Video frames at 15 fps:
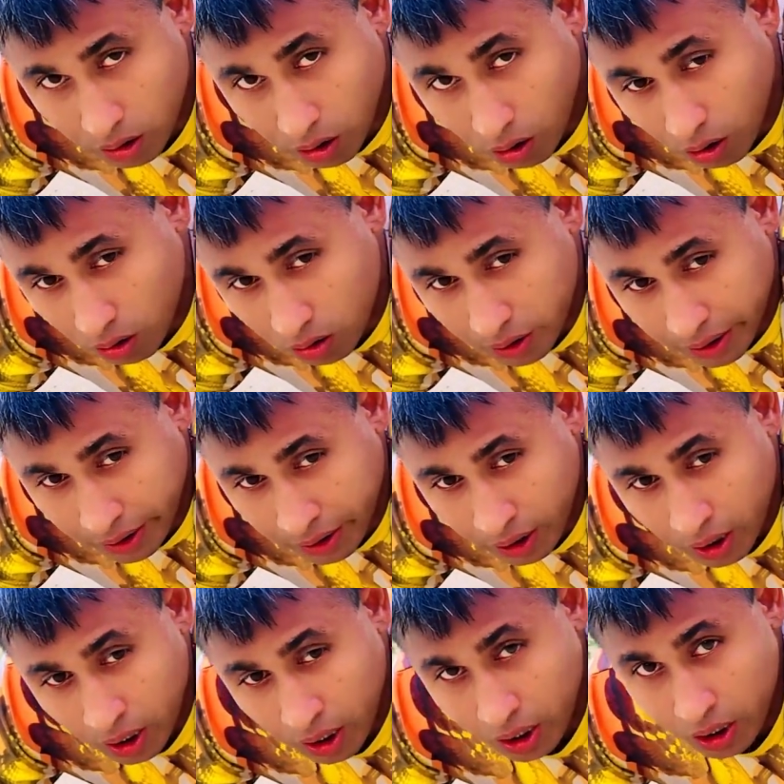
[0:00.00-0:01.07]
Only
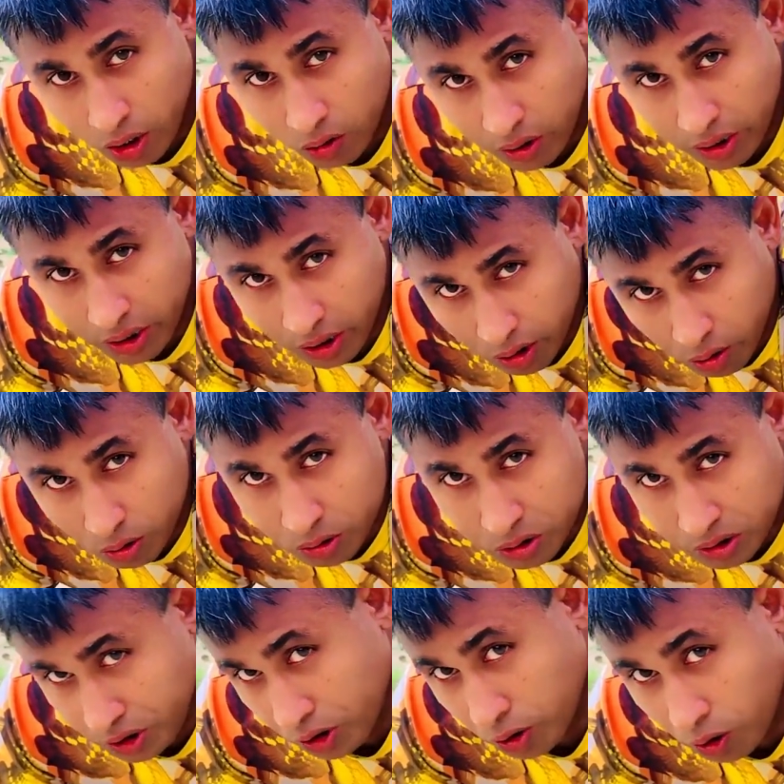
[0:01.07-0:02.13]
you can use
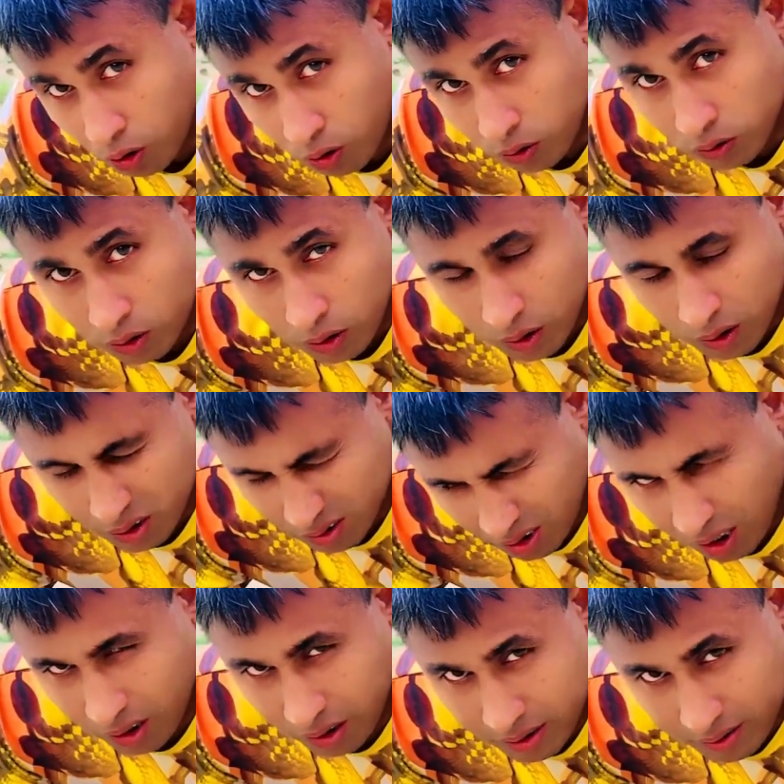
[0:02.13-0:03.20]
your
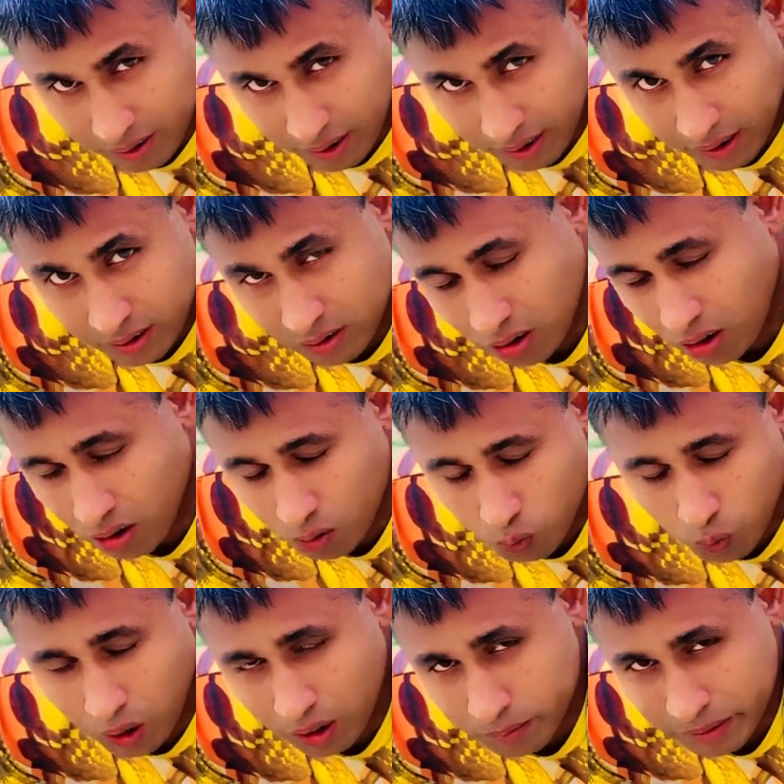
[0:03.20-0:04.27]
30 seconds or
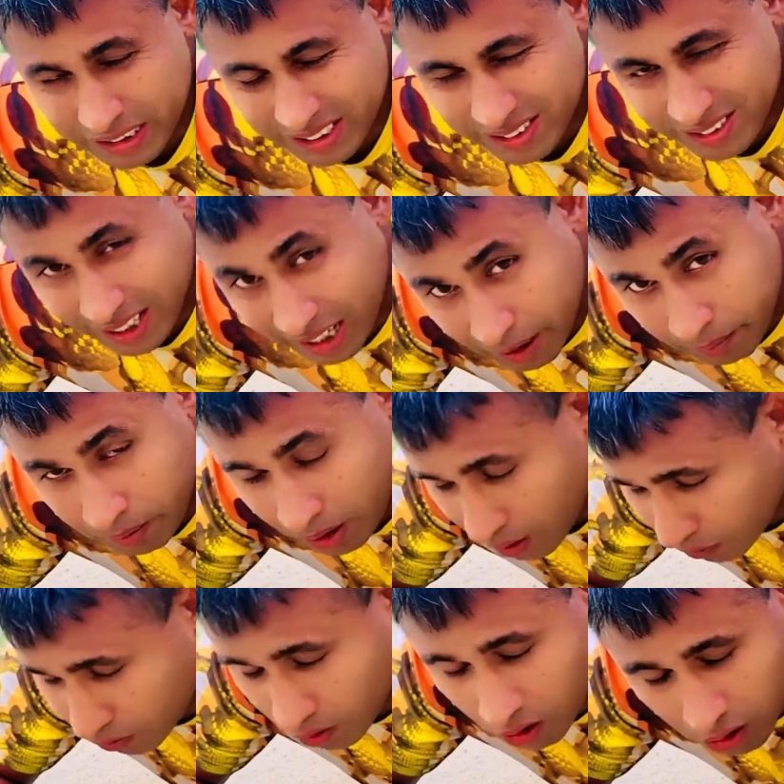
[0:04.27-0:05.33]
1 minute time
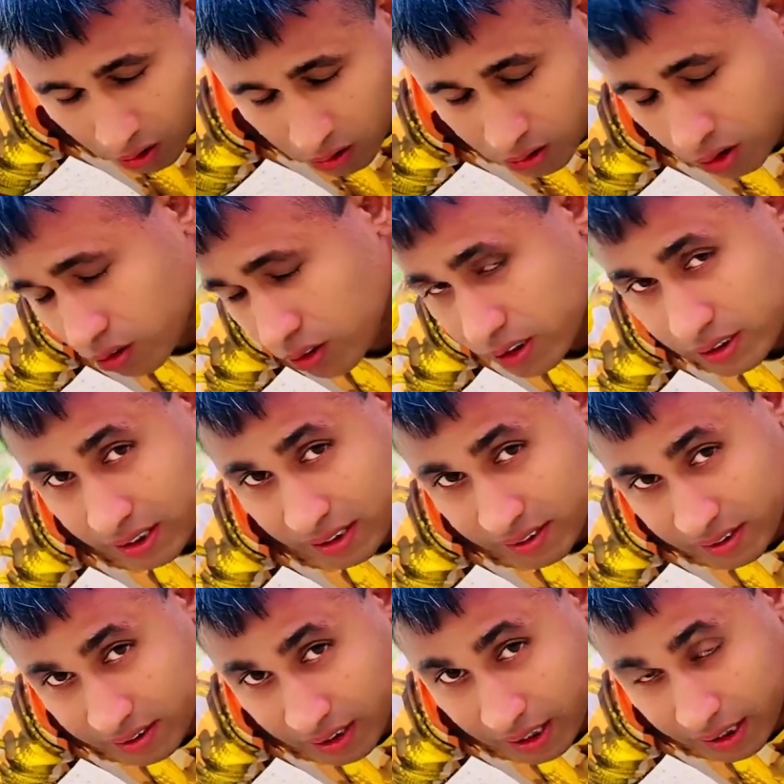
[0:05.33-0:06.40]
for do this
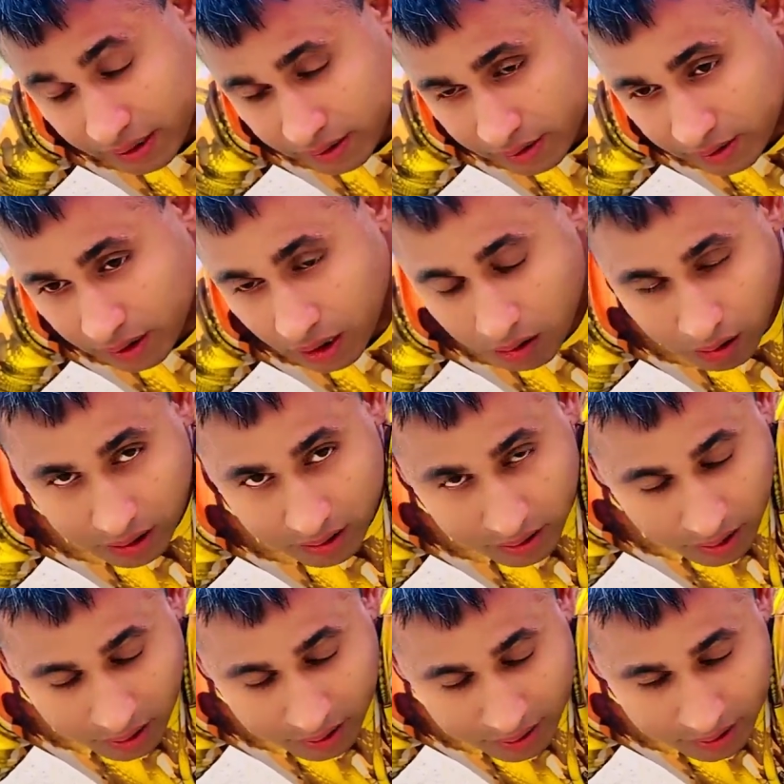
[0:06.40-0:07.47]
exercise. Now I
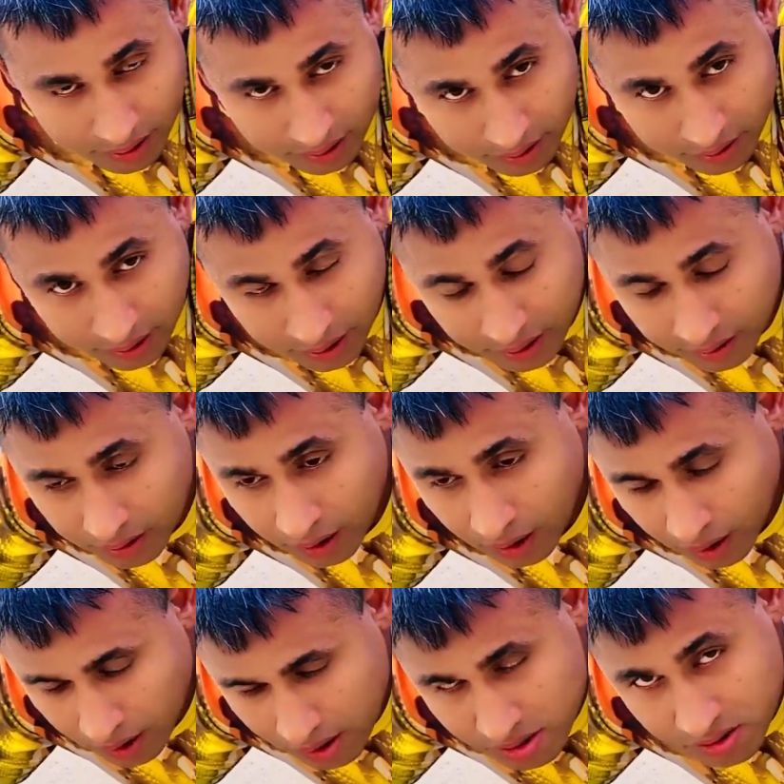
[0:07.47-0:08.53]
start this exercise.
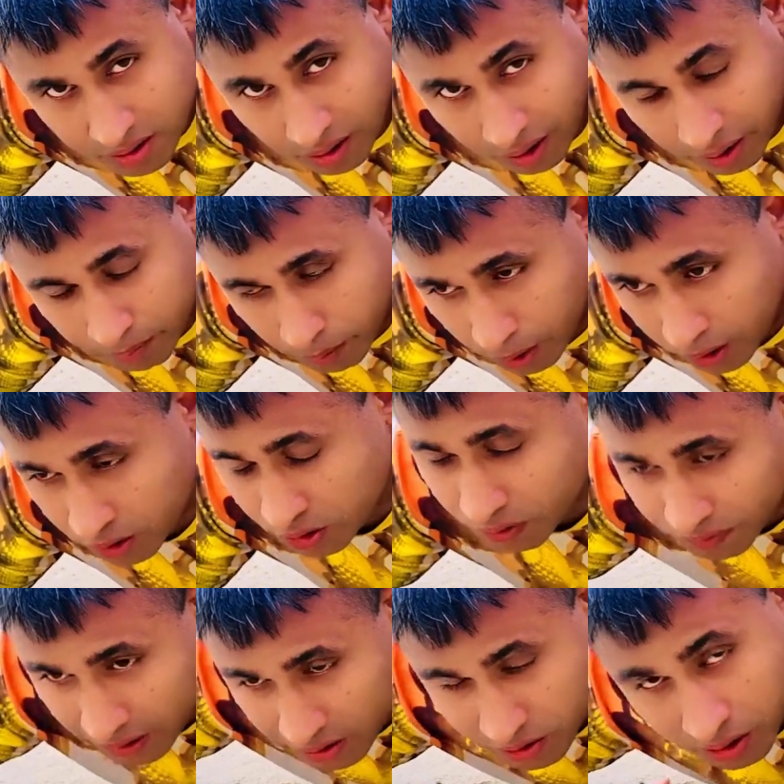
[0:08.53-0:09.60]
Starting point,
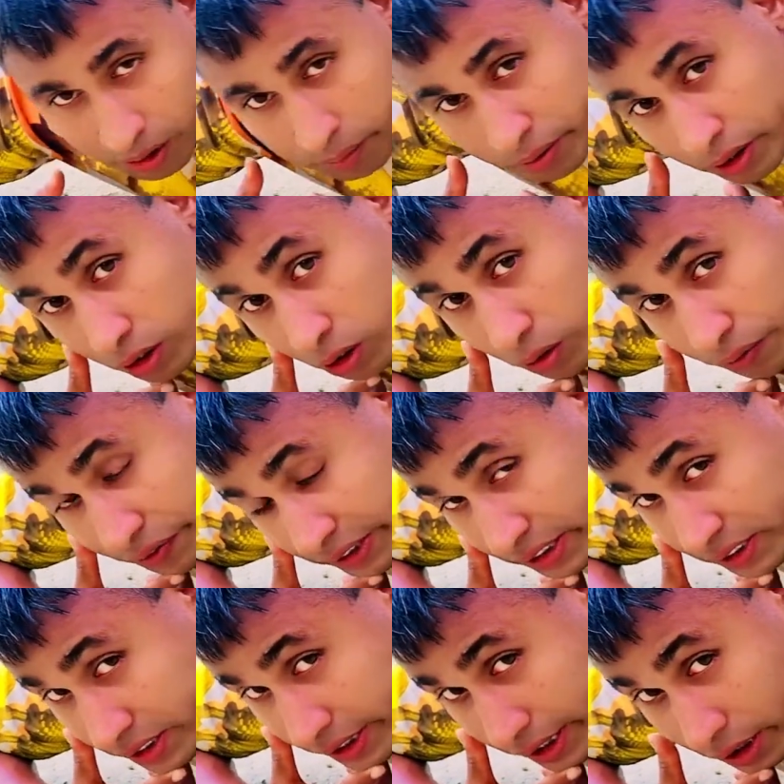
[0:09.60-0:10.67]
first time you
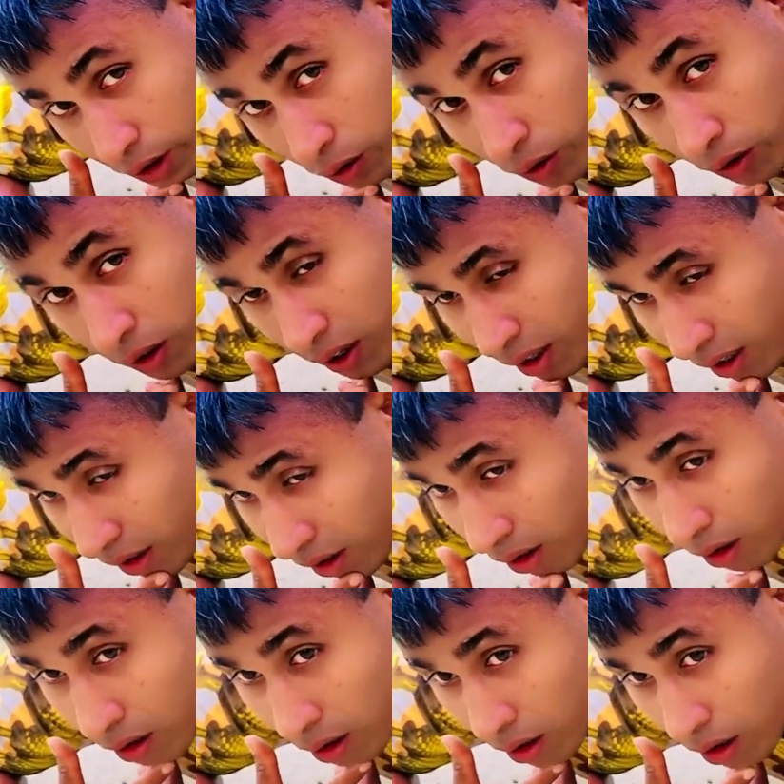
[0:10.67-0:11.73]
fixed your
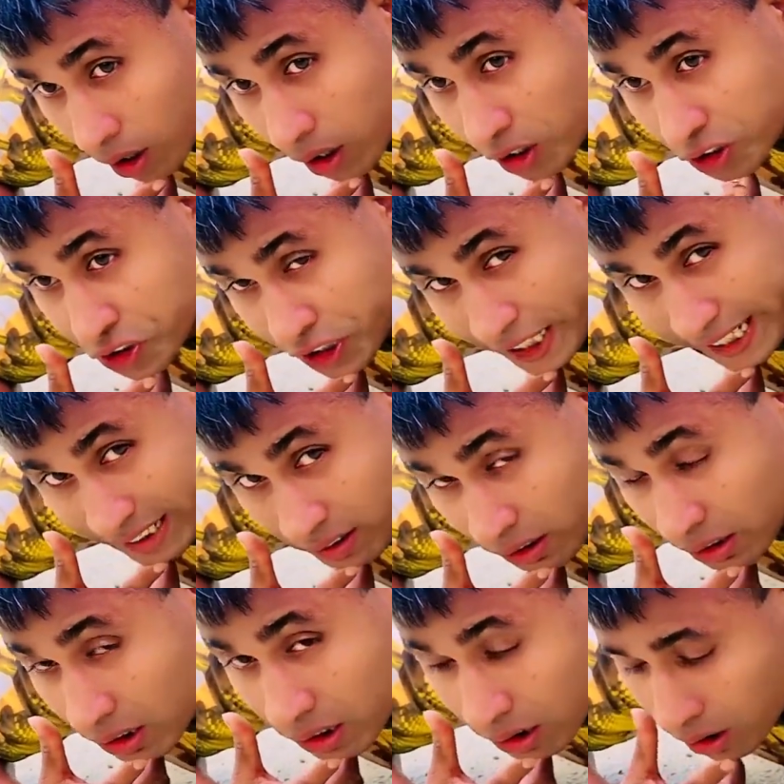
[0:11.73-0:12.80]
chin
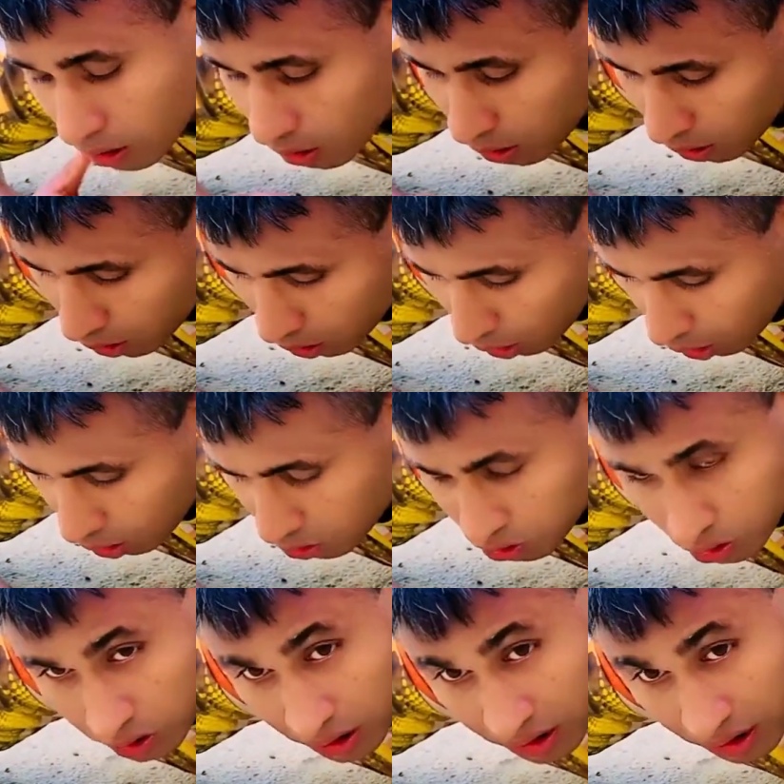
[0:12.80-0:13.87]

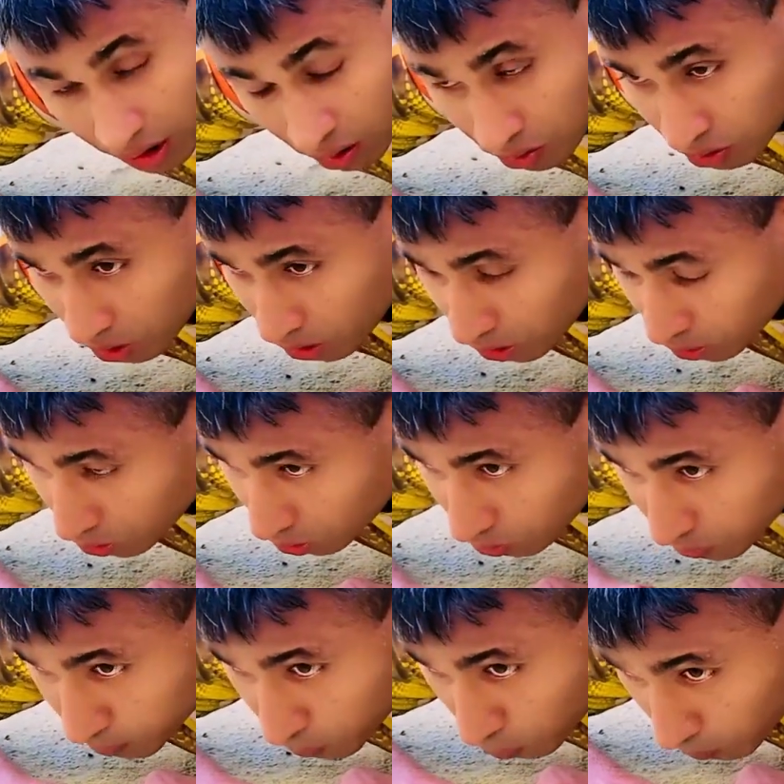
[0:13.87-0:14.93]
onto the ground,
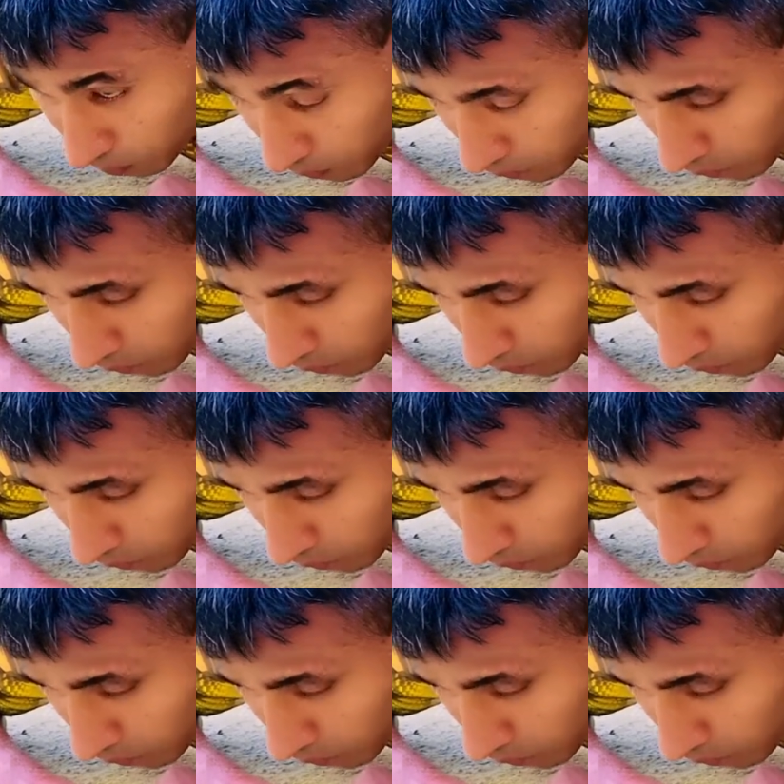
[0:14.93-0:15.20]
don't move,